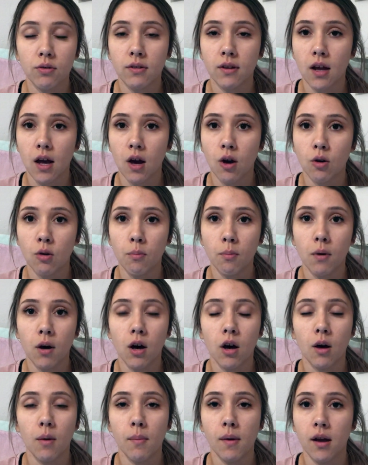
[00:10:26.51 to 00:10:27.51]
stay-at-home
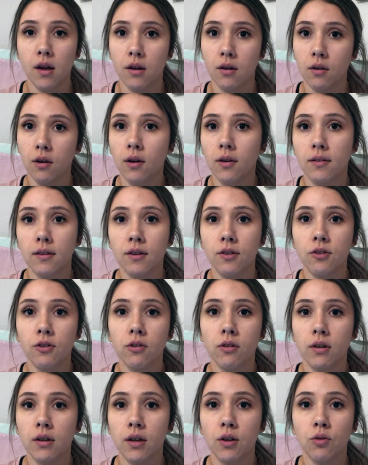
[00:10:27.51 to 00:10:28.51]
mom, and a nursing student,